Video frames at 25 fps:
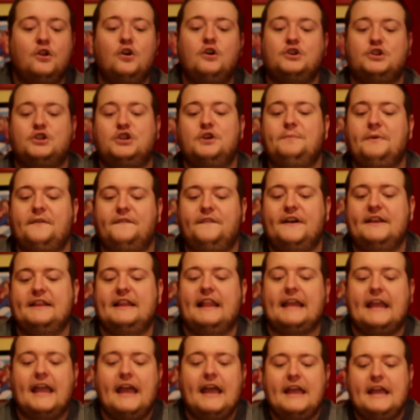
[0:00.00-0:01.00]
super fun.
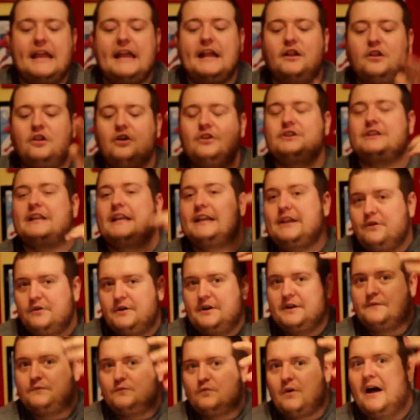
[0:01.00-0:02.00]
Like he looks like you
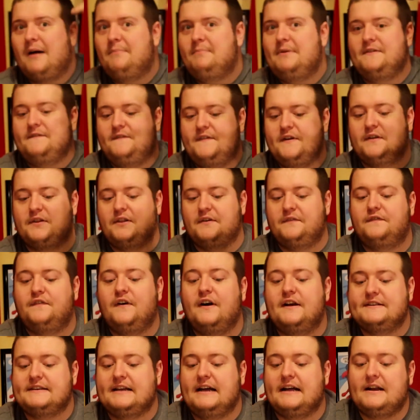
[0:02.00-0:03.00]
could rub and feel the
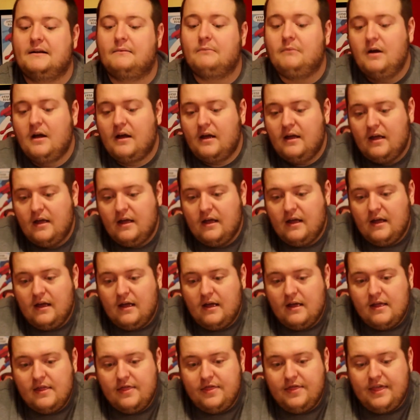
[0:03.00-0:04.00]
fuzz on
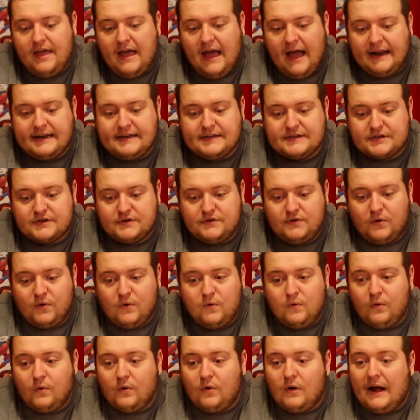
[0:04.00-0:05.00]
it. That is
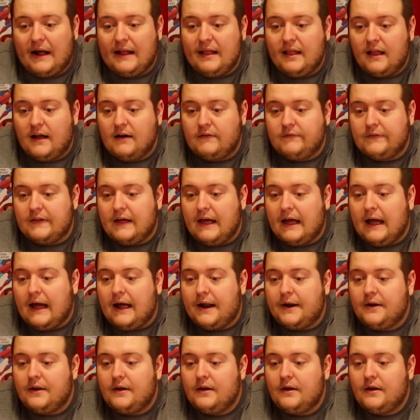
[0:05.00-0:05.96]
cool. I love that.